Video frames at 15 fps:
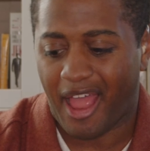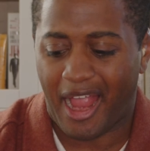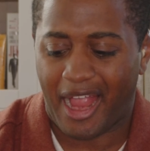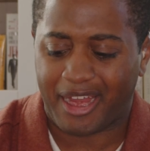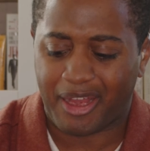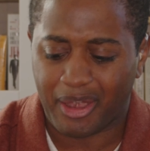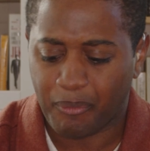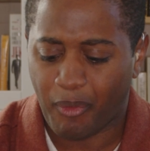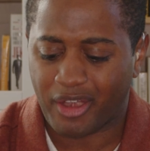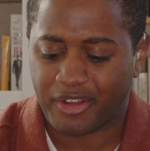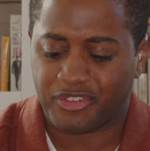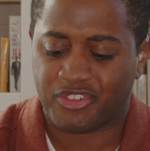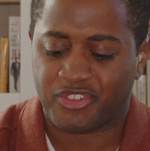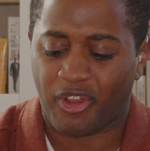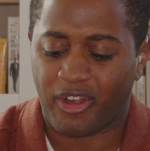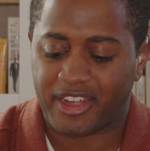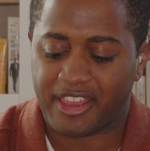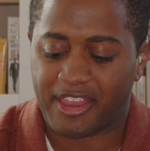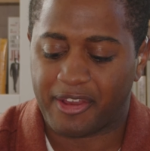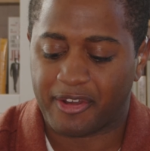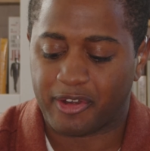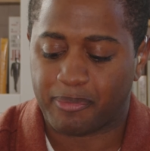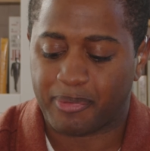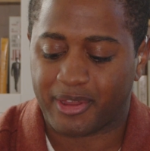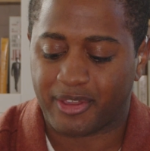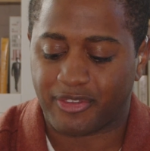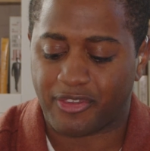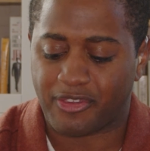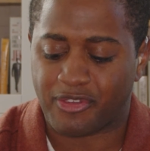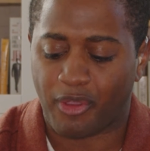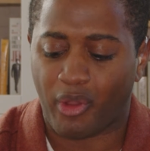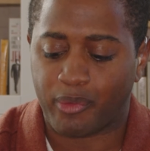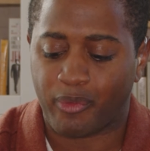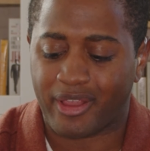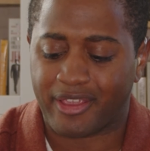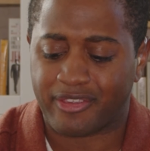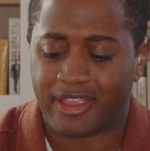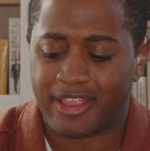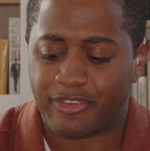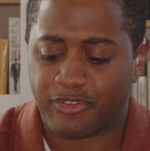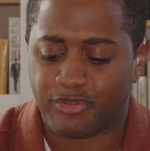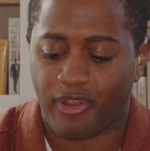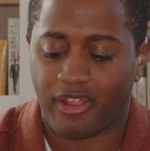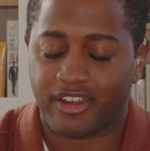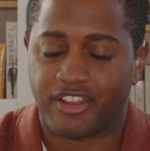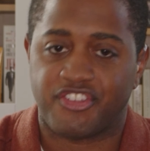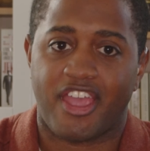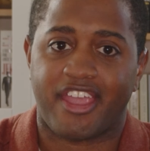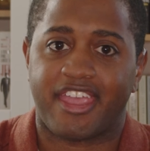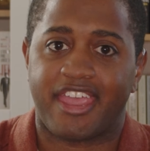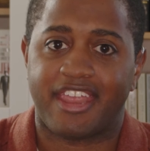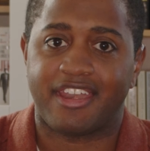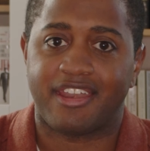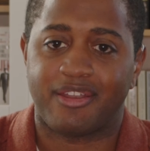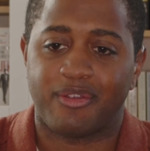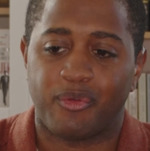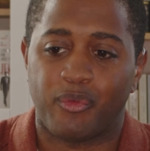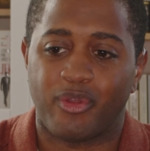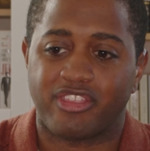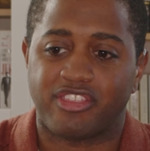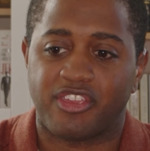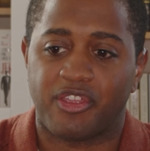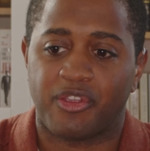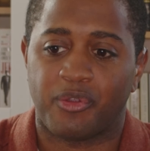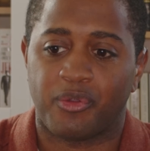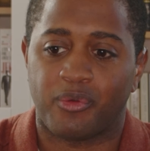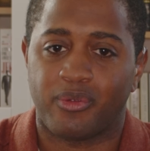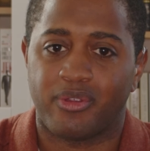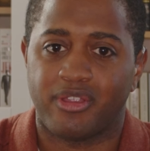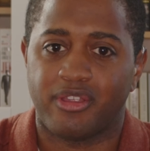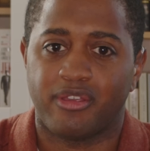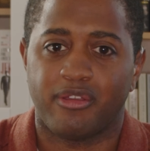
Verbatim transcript: I kind of want to start here because this is always it's fun to check in with you.